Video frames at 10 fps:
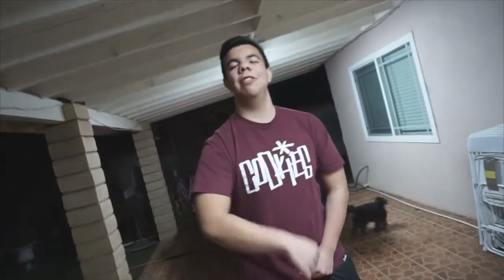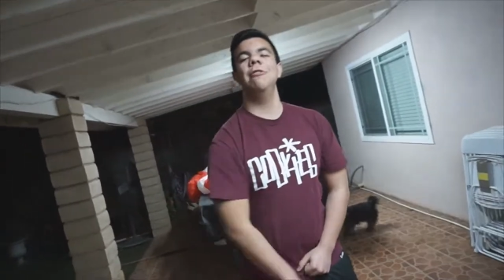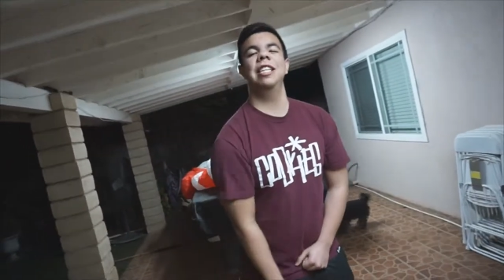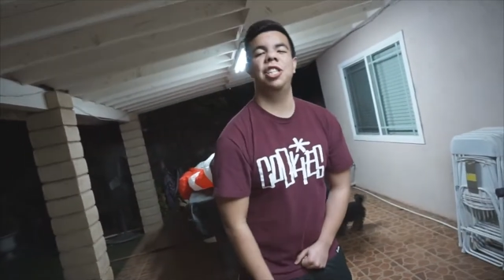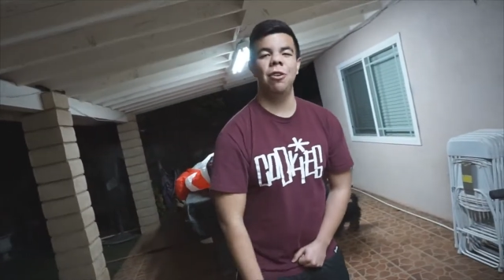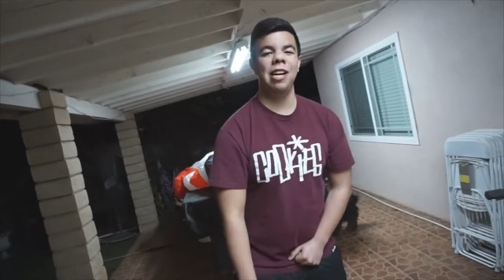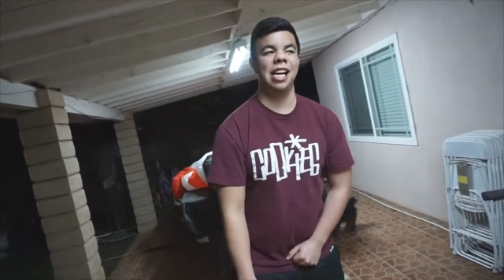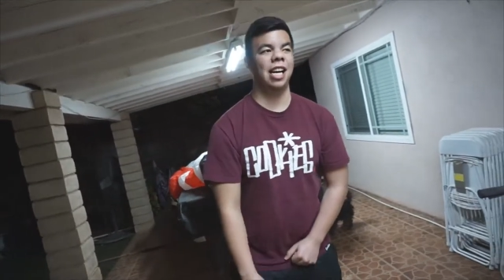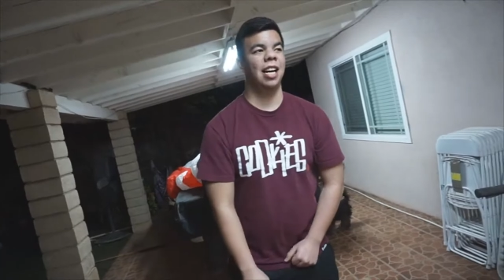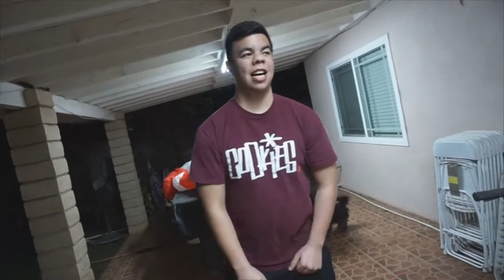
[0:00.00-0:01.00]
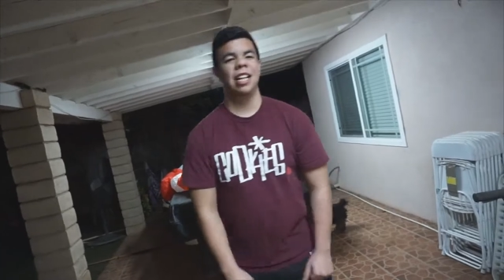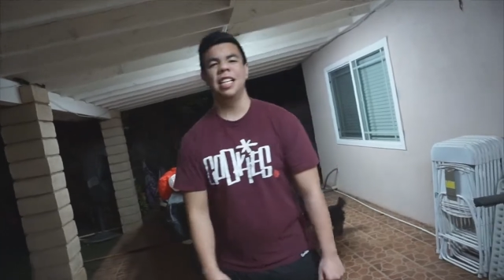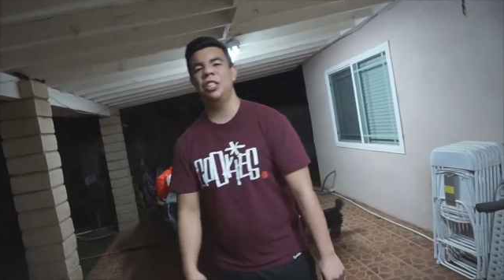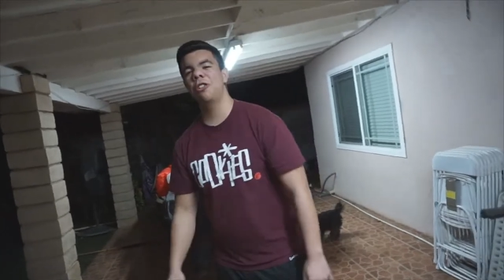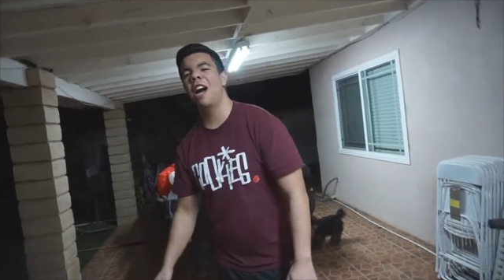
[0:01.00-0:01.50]
do enjoy it,
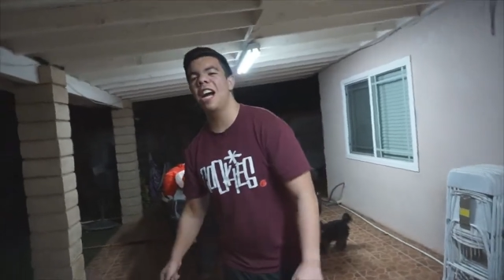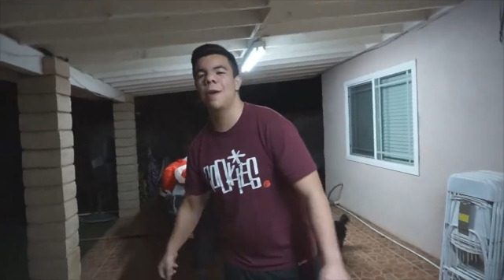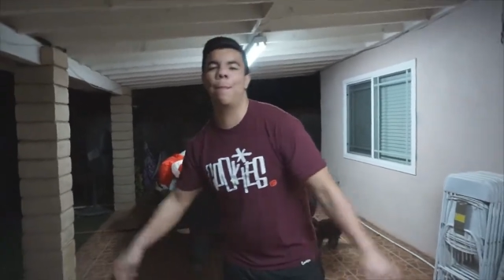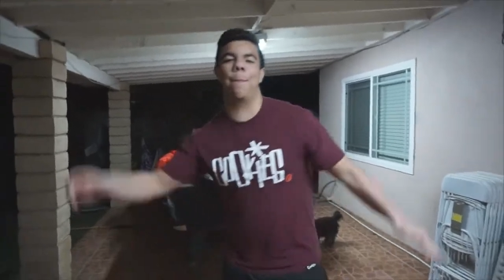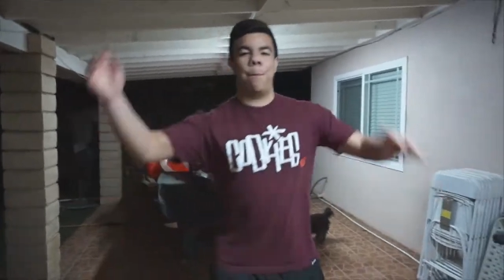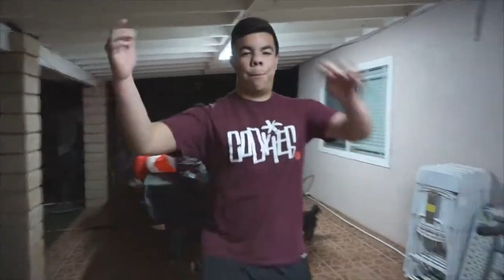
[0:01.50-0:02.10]
let's try to